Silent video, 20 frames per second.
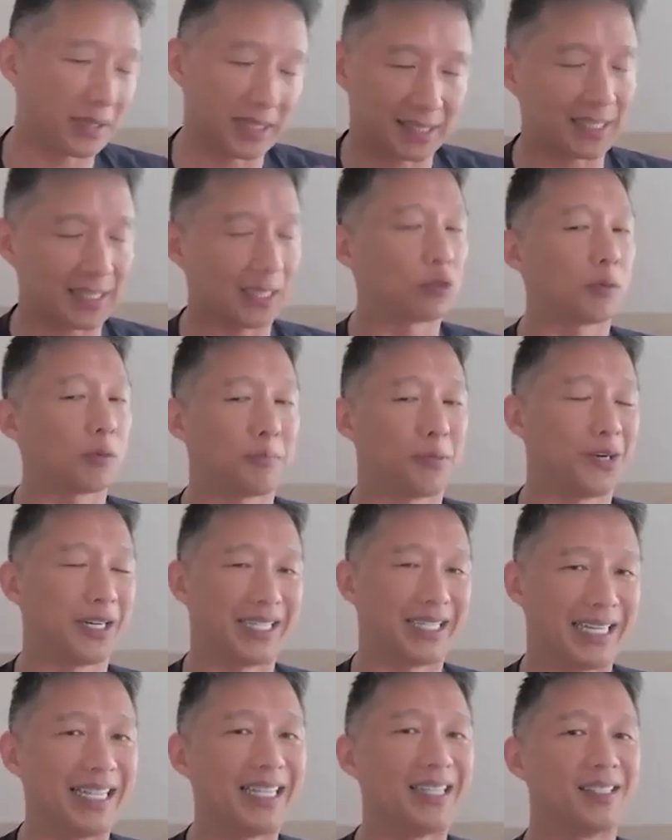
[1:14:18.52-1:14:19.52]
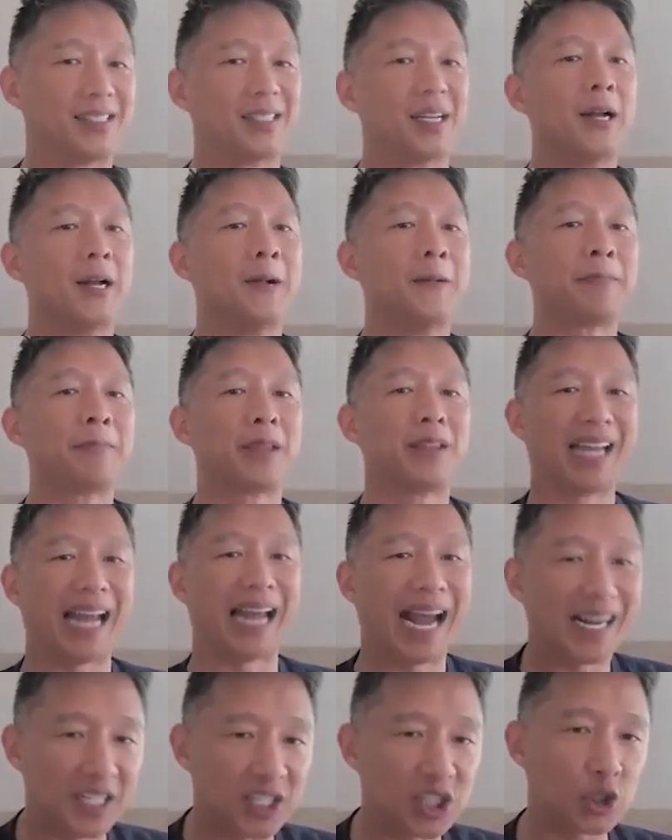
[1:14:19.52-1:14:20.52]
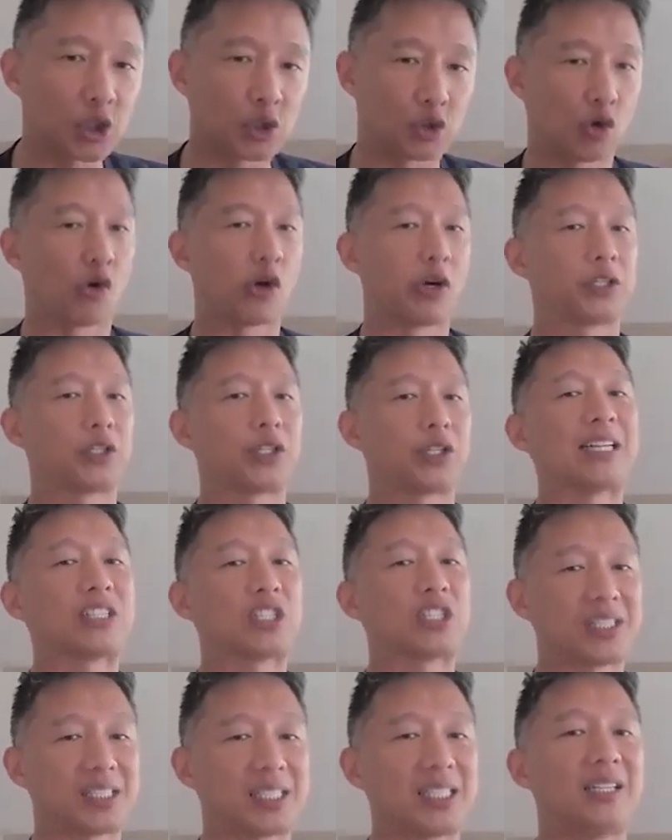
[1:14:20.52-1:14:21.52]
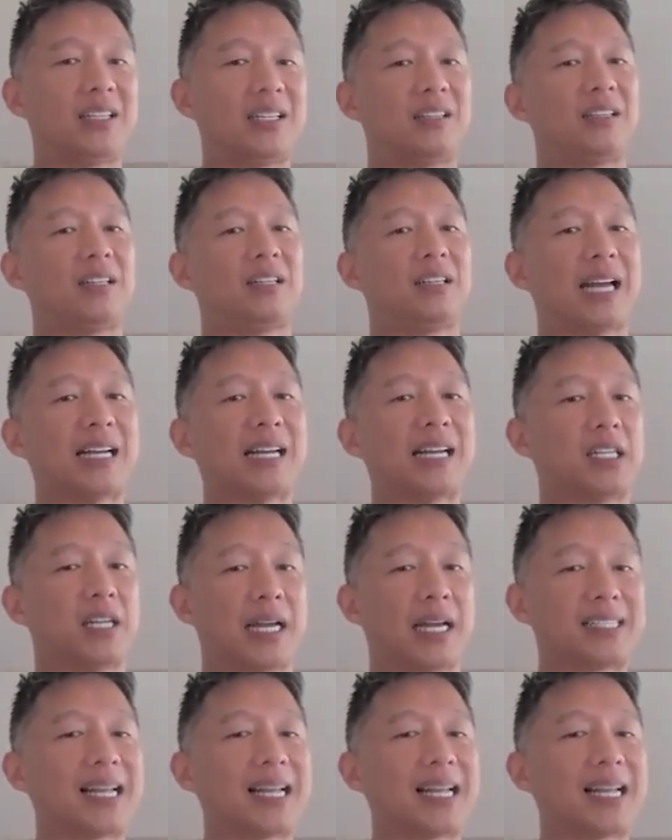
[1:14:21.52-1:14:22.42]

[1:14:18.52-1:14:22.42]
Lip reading: back to the central point is the energy storage. I just see the energy